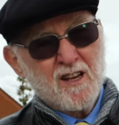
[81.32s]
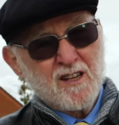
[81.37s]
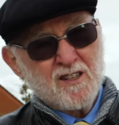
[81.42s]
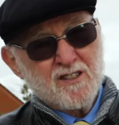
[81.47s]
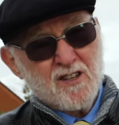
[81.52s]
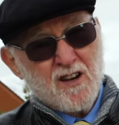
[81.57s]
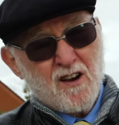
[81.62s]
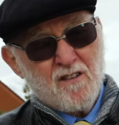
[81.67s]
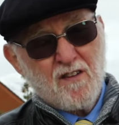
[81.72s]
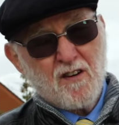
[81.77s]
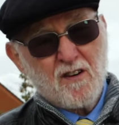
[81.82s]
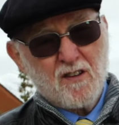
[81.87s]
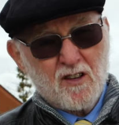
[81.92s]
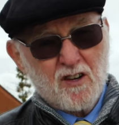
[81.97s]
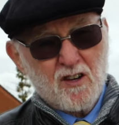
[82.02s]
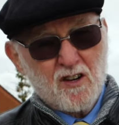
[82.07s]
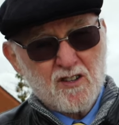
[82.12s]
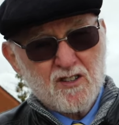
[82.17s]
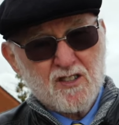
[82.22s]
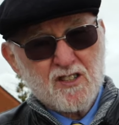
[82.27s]
So I felt the
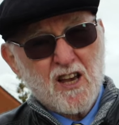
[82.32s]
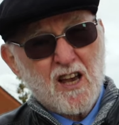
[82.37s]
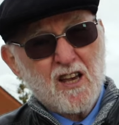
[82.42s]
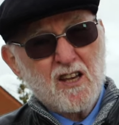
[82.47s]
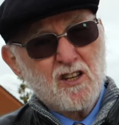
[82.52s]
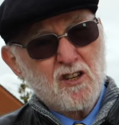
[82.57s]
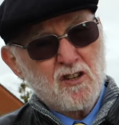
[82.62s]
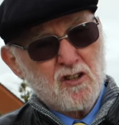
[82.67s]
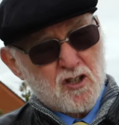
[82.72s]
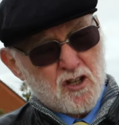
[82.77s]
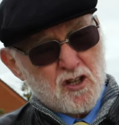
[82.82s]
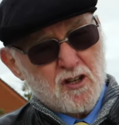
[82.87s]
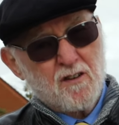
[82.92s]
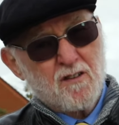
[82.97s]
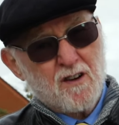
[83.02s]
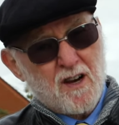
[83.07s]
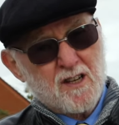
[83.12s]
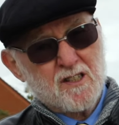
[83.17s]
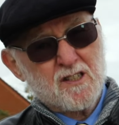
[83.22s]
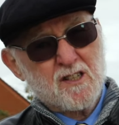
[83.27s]
Lord say, you should
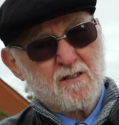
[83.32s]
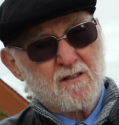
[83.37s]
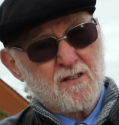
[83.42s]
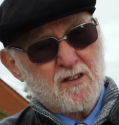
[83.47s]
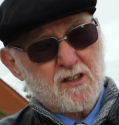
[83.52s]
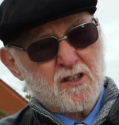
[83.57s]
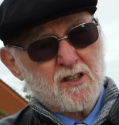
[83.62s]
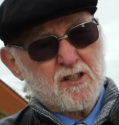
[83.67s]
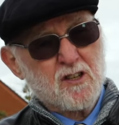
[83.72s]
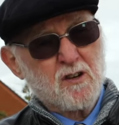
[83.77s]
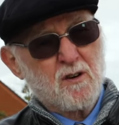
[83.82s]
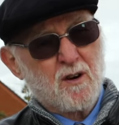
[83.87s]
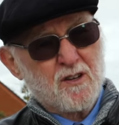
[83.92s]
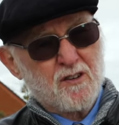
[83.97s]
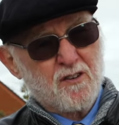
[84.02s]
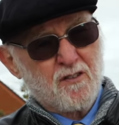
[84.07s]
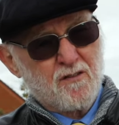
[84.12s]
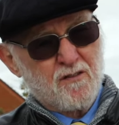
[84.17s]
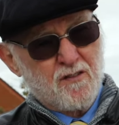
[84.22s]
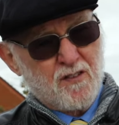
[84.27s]
have asked him for the
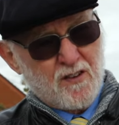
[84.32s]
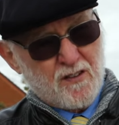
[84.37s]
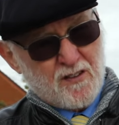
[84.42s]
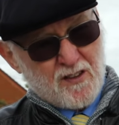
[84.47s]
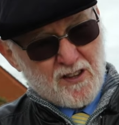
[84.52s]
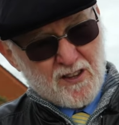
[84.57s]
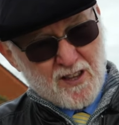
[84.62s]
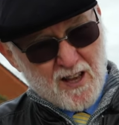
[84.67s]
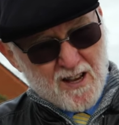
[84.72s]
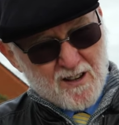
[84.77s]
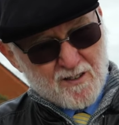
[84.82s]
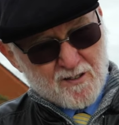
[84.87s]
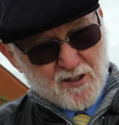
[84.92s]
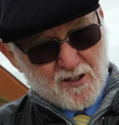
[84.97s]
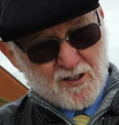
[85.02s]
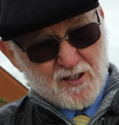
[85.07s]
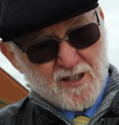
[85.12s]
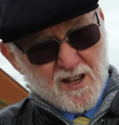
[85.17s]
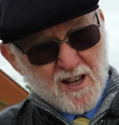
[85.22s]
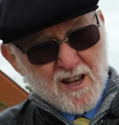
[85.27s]

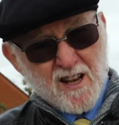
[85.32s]
250,000.